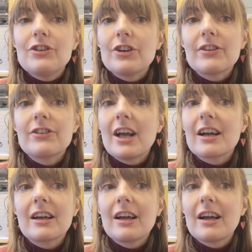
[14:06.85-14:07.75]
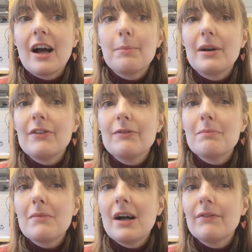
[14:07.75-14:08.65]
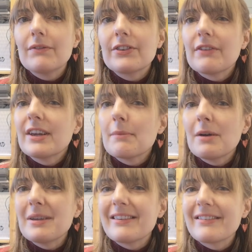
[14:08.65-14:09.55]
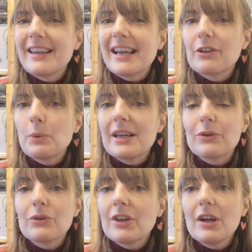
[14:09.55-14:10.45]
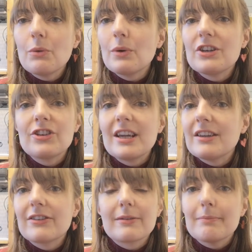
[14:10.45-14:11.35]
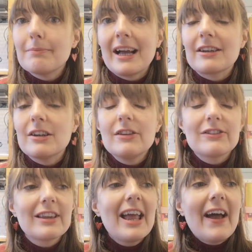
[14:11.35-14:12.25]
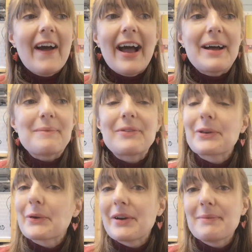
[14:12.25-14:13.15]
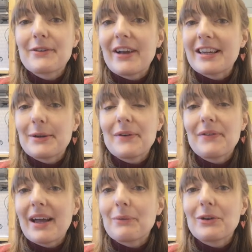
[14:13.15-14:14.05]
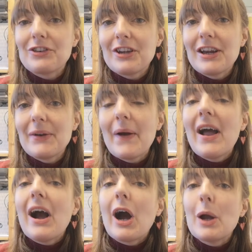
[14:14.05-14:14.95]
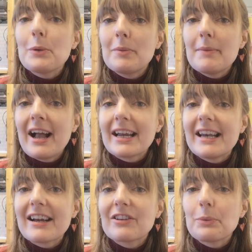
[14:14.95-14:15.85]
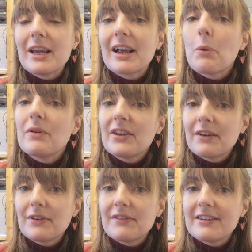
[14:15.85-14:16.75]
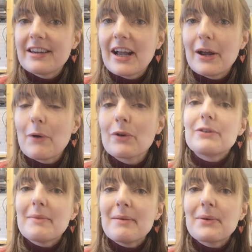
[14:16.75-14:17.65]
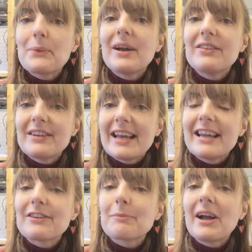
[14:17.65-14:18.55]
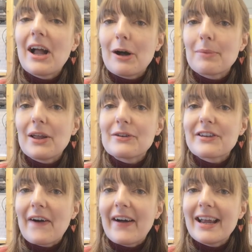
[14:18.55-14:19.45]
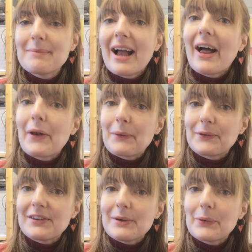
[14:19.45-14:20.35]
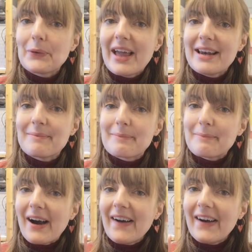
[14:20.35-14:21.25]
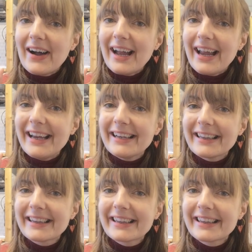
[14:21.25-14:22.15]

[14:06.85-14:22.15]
just a couple of months. I think it might be six weeks or so, which is madness. Um, so a great big thank you if that was you. I will be back next week with another video. Remember, Wednesday is my upload time, and I will see you all then. Bye.